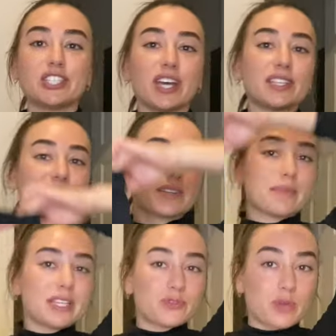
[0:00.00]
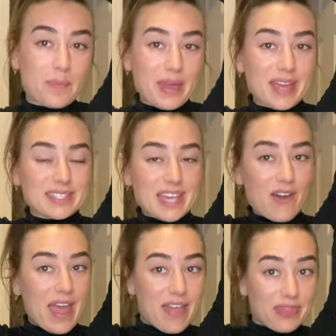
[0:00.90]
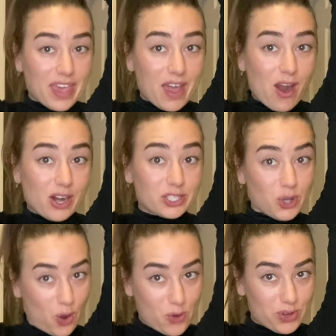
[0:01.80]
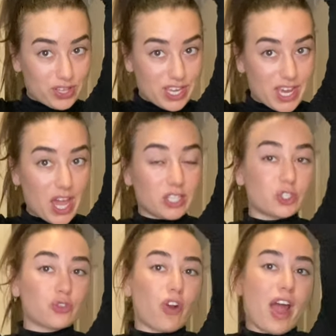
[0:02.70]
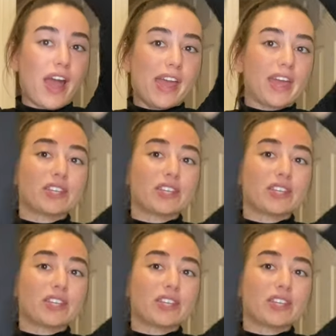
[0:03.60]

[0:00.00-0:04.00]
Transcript: just took my sweatpants out and they are totally dry.